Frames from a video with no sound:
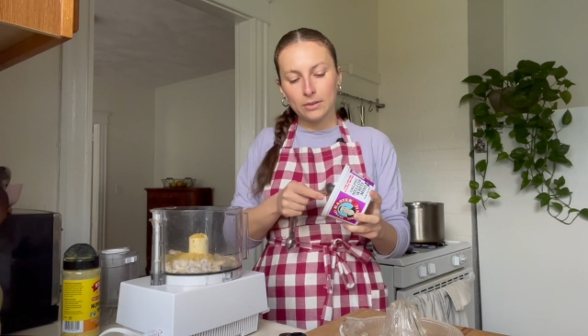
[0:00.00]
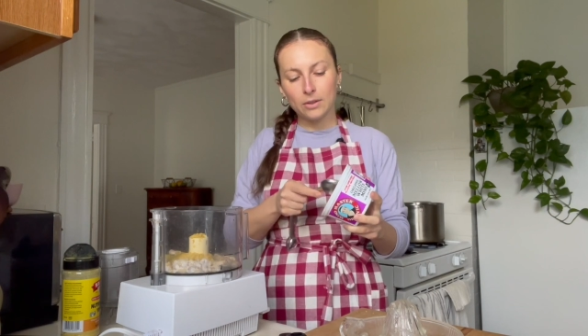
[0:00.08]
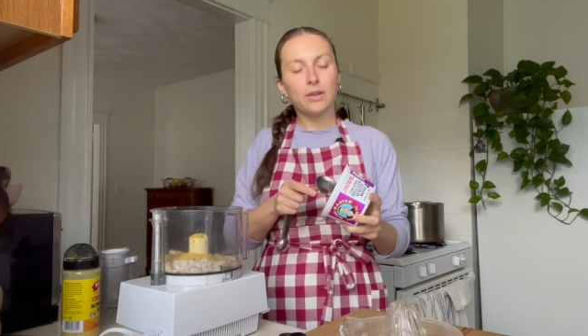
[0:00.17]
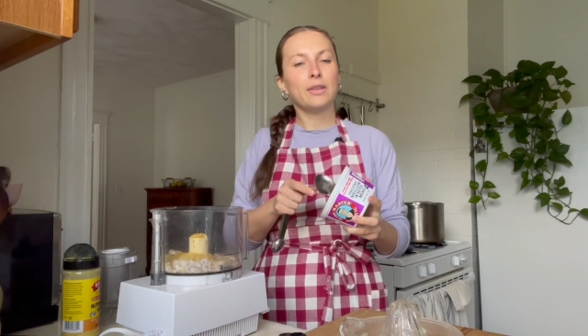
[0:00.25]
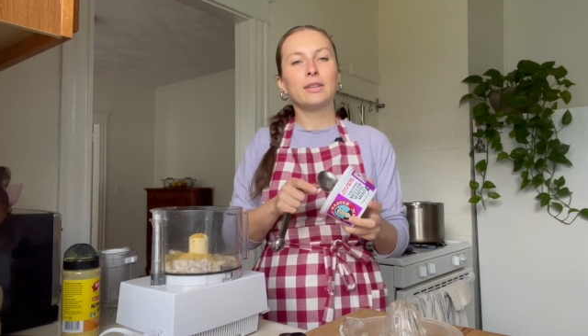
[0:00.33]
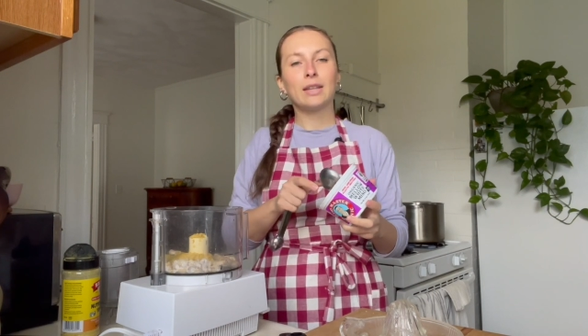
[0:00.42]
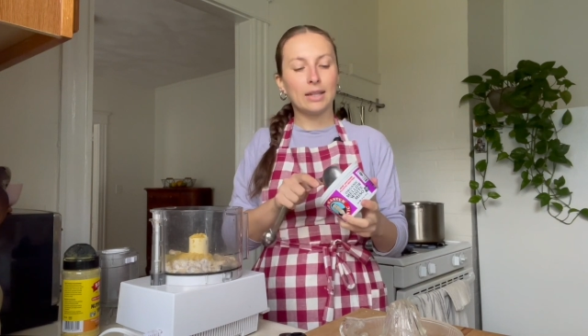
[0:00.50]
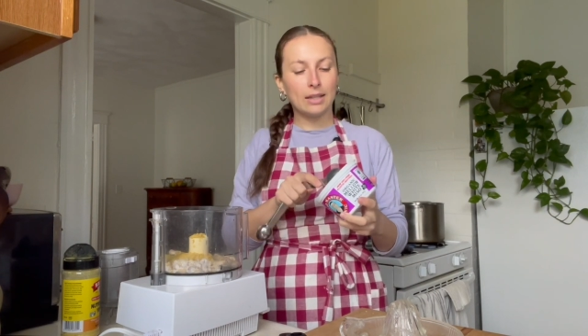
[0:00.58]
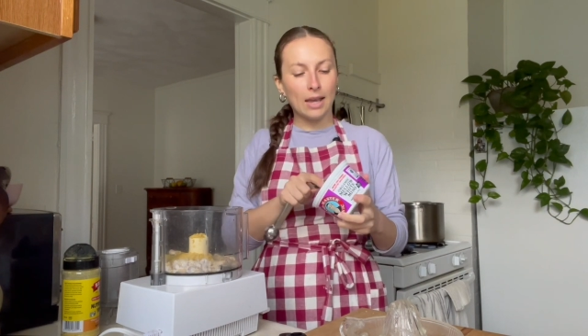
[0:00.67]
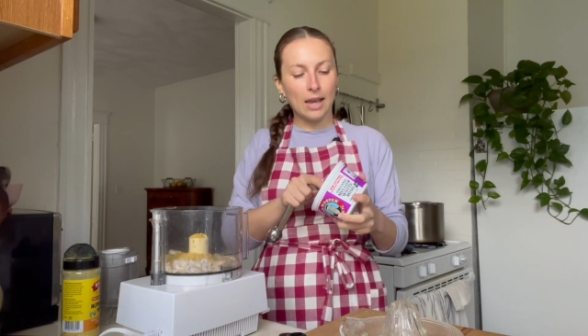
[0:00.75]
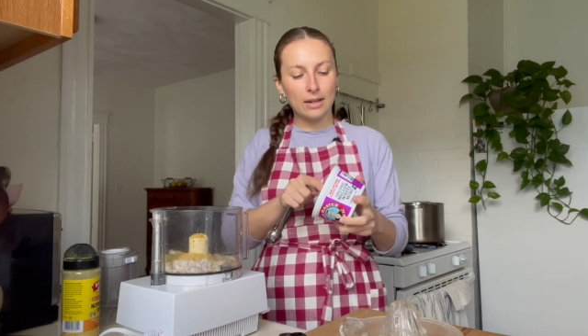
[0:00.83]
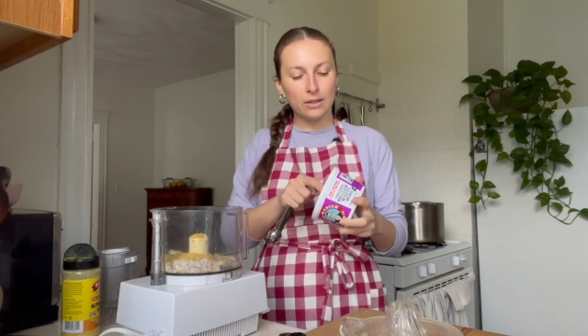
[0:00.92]
So I think that
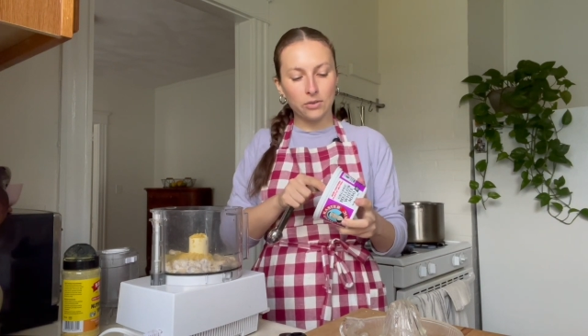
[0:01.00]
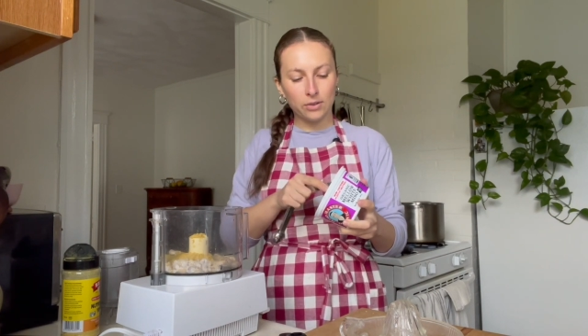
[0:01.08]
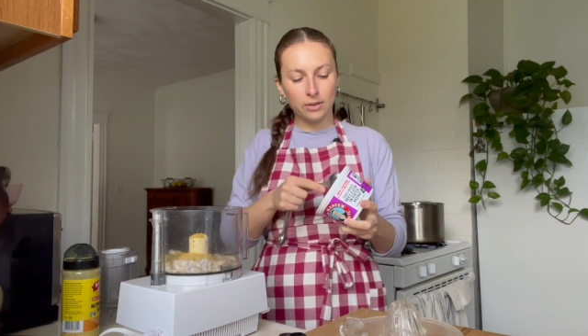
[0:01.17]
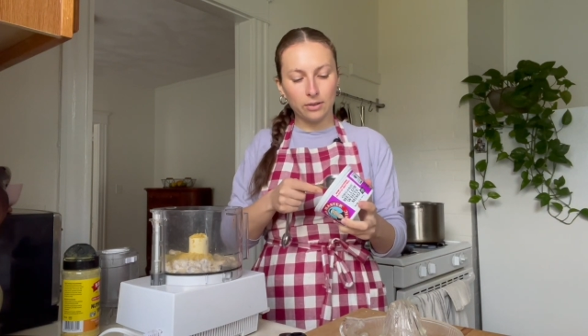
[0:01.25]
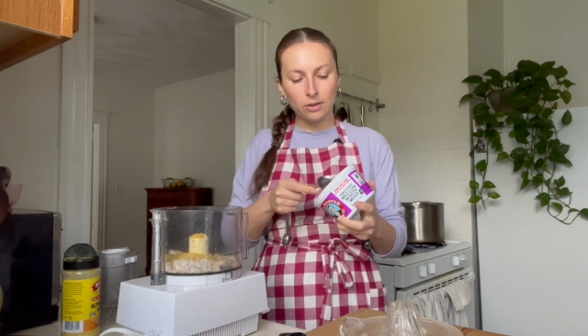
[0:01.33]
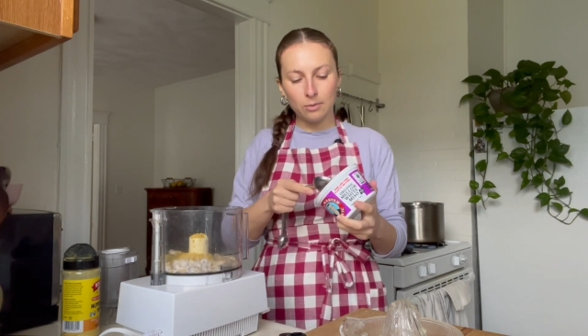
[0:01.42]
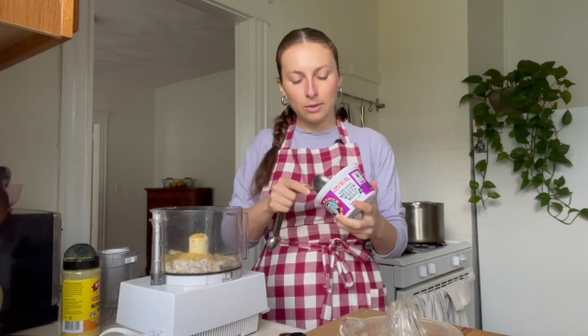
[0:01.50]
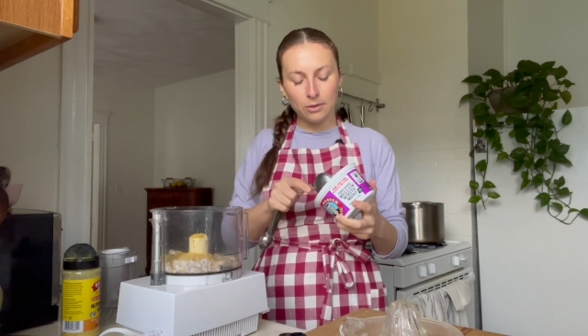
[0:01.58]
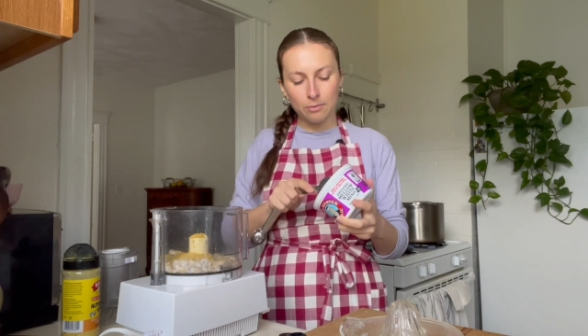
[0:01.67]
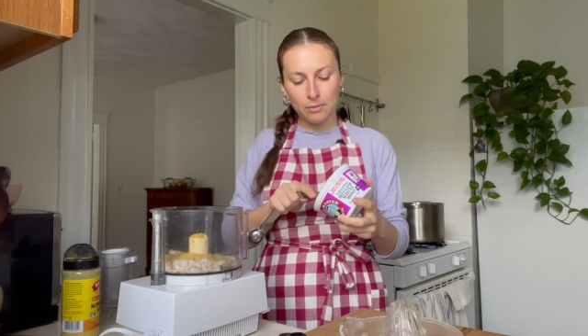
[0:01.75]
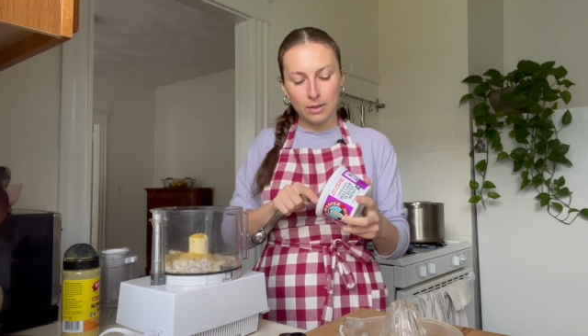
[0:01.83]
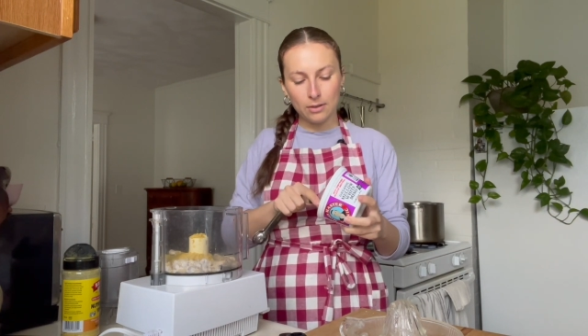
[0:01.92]
adding just a little bit
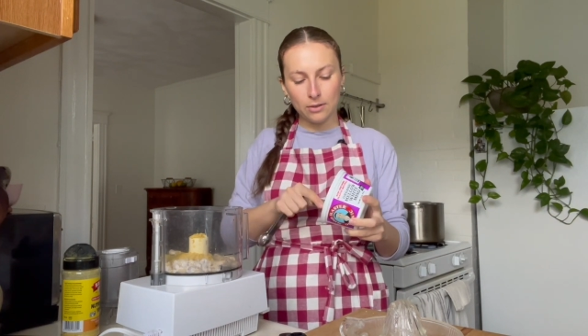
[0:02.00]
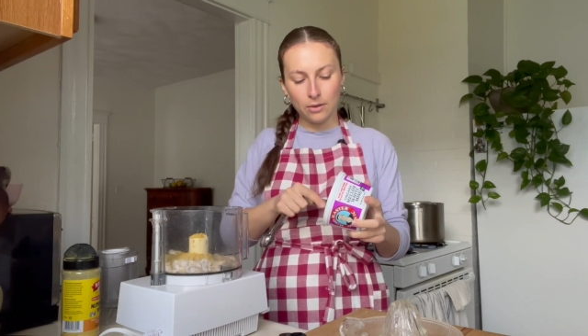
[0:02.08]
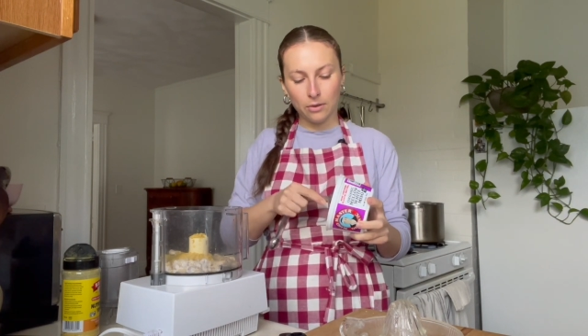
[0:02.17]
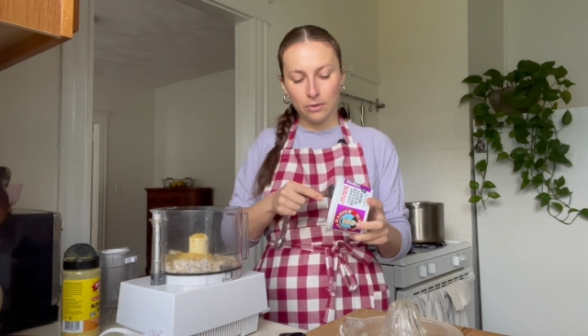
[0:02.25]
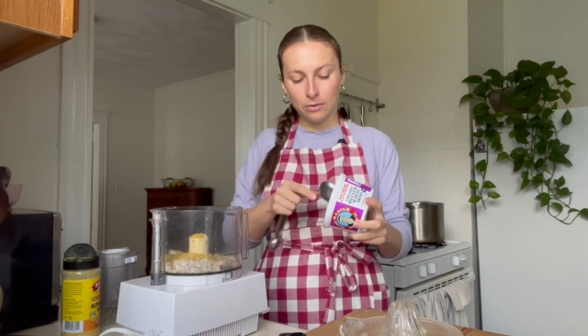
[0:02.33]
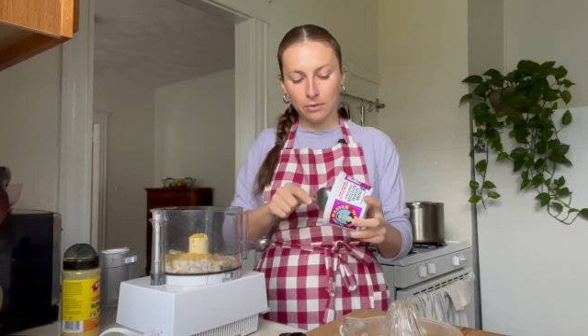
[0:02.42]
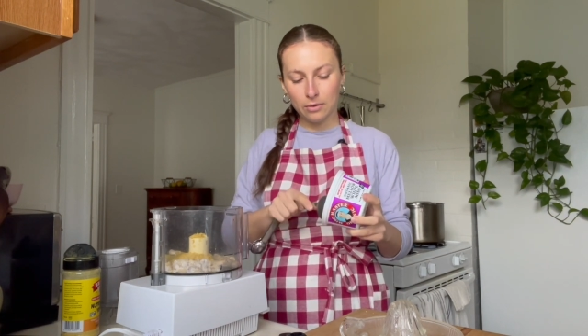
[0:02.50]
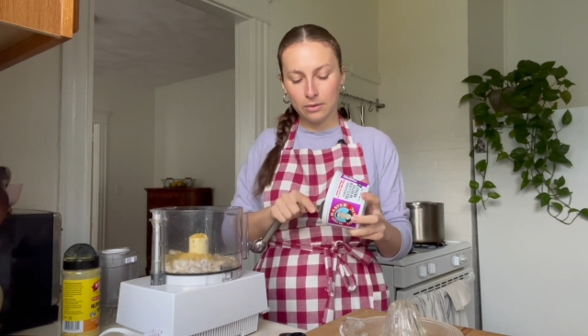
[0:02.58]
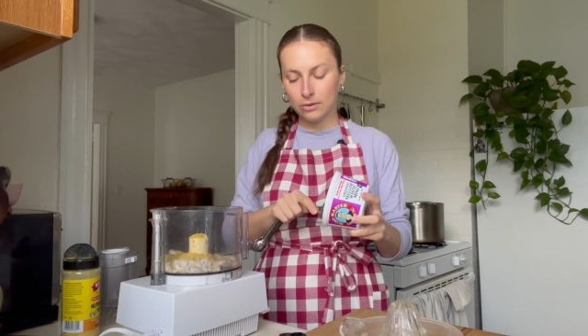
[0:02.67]
of miso